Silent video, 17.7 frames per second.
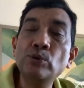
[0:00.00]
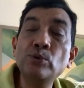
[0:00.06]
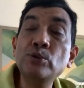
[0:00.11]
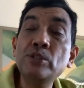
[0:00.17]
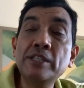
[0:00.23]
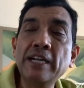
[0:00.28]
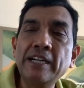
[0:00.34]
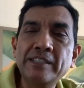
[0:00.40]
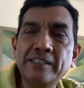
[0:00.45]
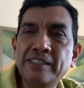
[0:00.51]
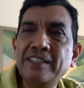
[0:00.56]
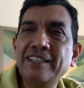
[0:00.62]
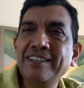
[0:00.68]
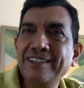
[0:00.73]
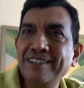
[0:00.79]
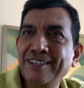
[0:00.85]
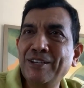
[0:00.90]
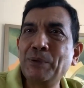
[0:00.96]
lose that
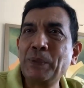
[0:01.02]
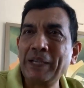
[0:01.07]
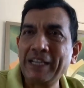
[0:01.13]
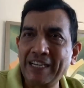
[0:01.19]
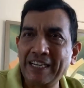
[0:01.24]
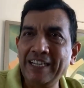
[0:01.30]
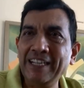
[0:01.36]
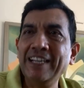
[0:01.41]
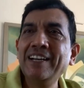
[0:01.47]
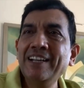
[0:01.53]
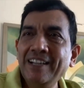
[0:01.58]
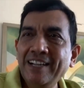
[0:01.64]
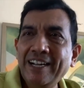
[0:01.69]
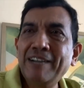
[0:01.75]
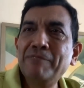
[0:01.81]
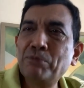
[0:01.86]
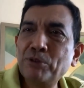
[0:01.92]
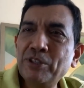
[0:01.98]
uh, quickly
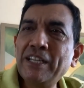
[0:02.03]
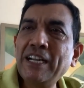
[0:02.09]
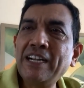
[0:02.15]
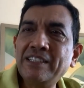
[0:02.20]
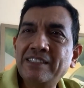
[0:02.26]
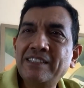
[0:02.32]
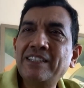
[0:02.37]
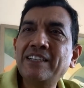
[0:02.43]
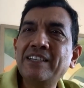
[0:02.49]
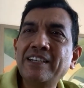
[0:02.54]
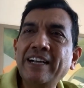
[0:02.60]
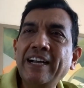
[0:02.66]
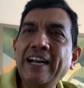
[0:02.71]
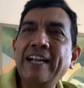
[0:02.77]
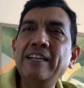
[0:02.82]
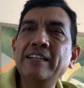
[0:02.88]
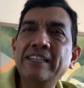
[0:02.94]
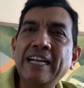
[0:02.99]
and put that uh,
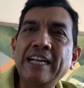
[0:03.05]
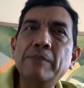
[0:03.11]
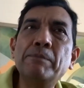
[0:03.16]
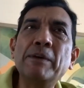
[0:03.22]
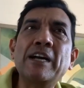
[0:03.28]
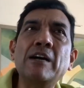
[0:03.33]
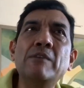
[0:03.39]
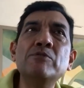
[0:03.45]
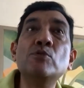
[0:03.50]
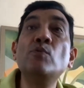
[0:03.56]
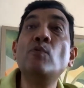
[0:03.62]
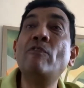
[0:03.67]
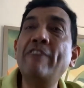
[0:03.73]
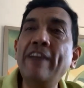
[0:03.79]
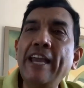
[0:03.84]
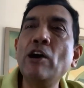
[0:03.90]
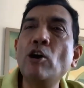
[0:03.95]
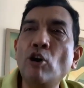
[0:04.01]
and that becomes
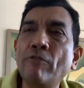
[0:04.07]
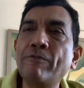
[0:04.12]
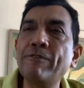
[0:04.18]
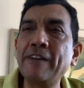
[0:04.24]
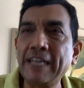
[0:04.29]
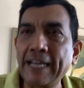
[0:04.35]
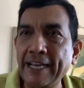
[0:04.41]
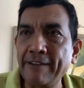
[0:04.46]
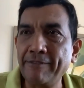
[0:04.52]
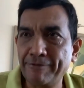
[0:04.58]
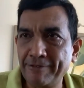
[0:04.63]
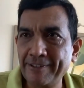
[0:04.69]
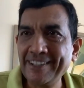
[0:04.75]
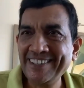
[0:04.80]
way of life